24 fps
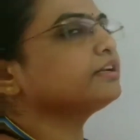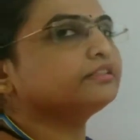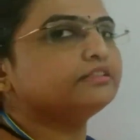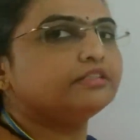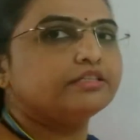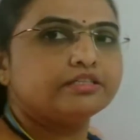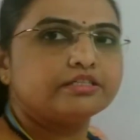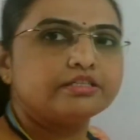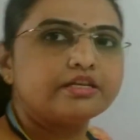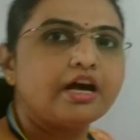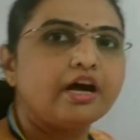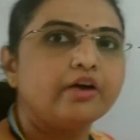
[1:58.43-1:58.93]
the
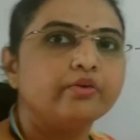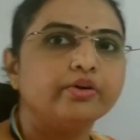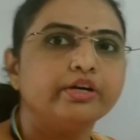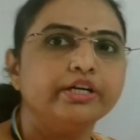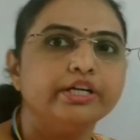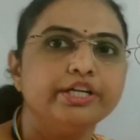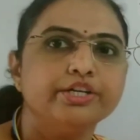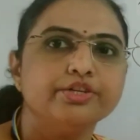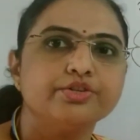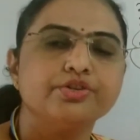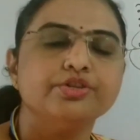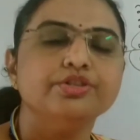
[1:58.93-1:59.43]
starve
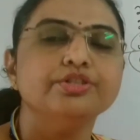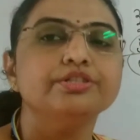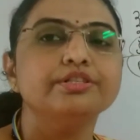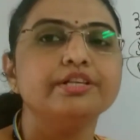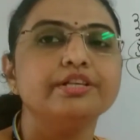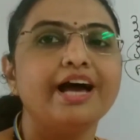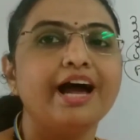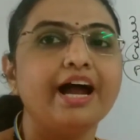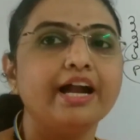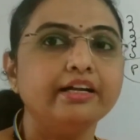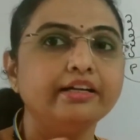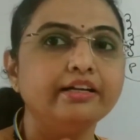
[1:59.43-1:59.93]
conditions,
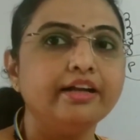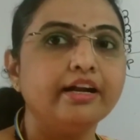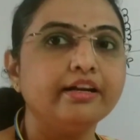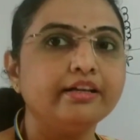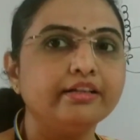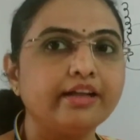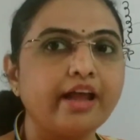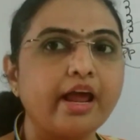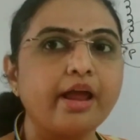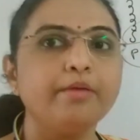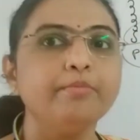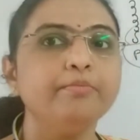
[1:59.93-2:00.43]
at that
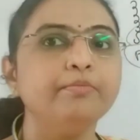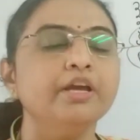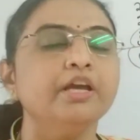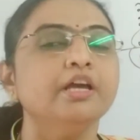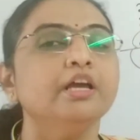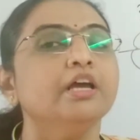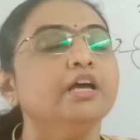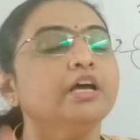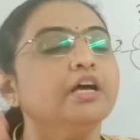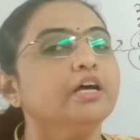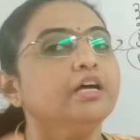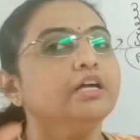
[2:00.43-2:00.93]
time
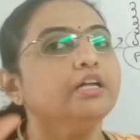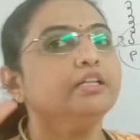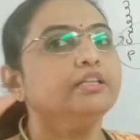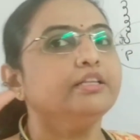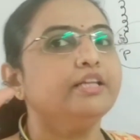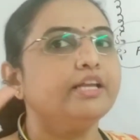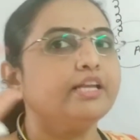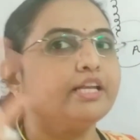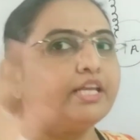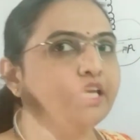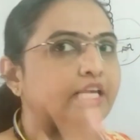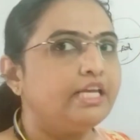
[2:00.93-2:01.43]

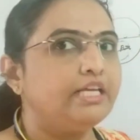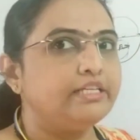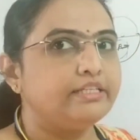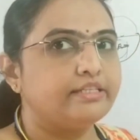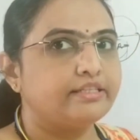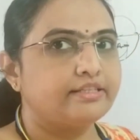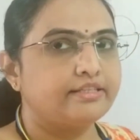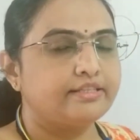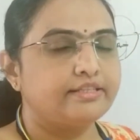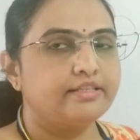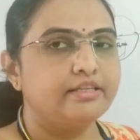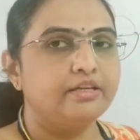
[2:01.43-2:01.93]
there
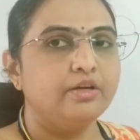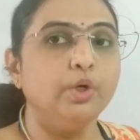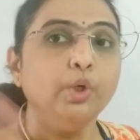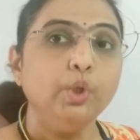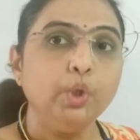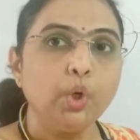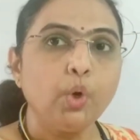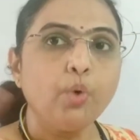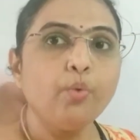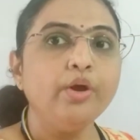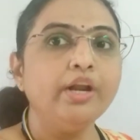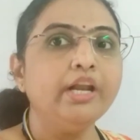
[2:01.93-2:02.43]
is lower